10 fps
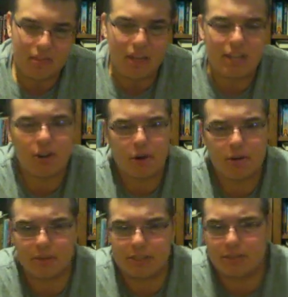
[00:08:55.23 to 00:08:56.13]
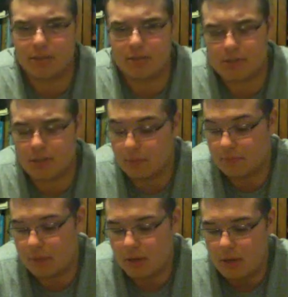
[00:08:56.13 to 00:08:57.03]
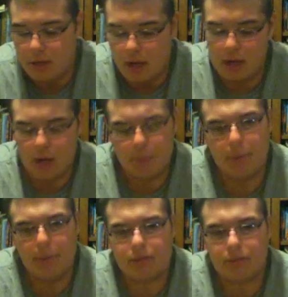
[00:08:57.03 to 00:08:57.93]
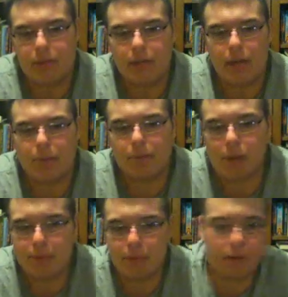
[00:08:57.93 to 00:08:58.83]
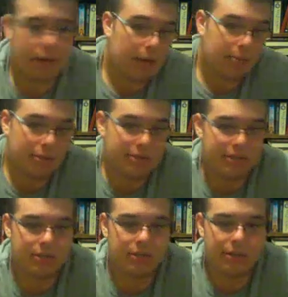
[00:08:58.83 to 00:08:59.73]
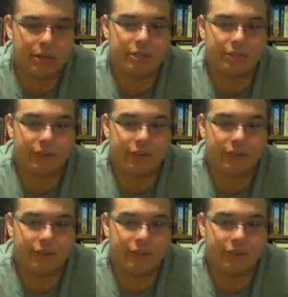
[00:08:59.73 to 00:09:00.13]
it's hard to put together. So the best thing, I'd probably run a 9.6 on this if I